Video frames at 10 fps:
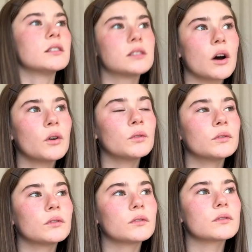
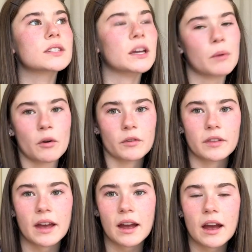Don't skip over
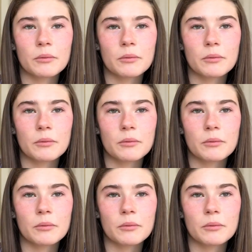that.